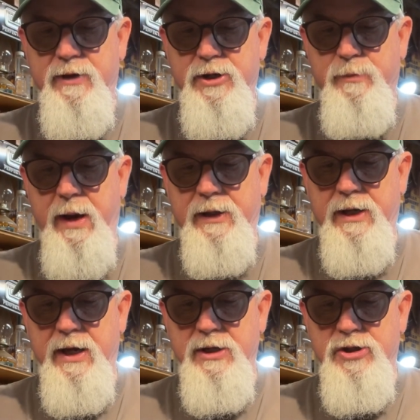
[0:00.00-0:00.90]

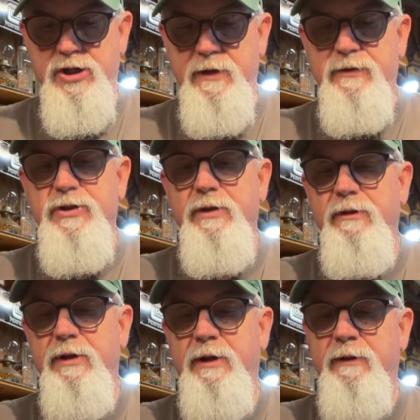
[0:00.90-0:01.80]
pancake sheaths
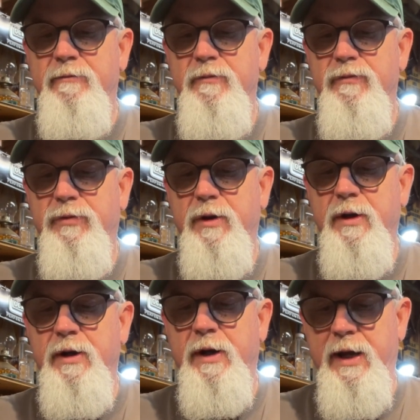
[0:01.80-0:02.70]

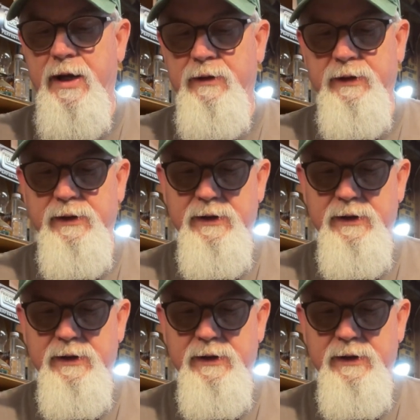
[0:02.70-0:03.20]
cut out.